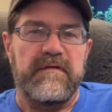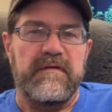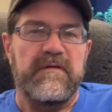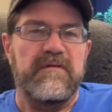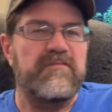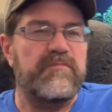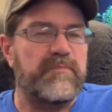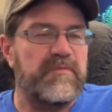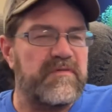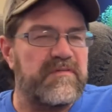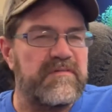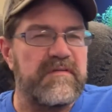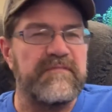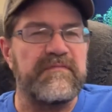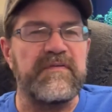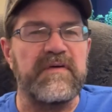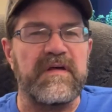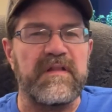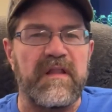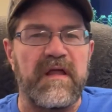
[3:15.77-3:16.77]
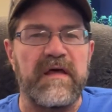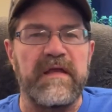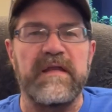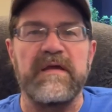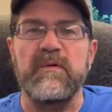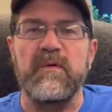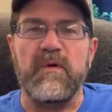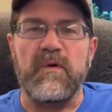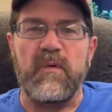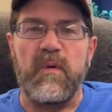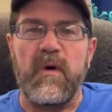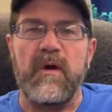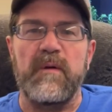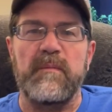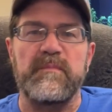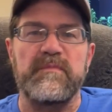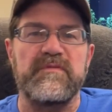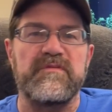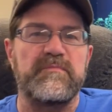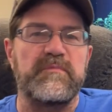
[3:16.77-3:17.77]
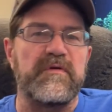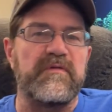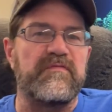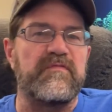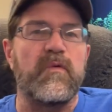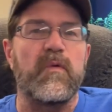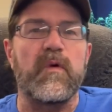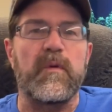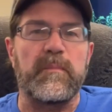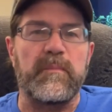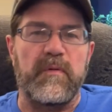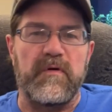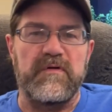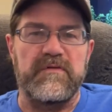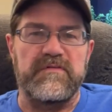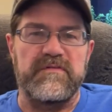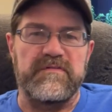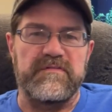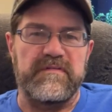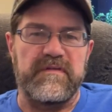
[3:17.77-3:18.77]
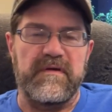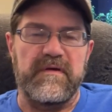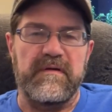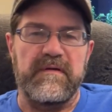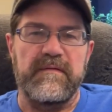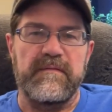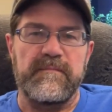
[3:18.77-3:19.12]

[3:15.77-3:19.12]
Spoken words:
Specific lighting requirements before purchasing.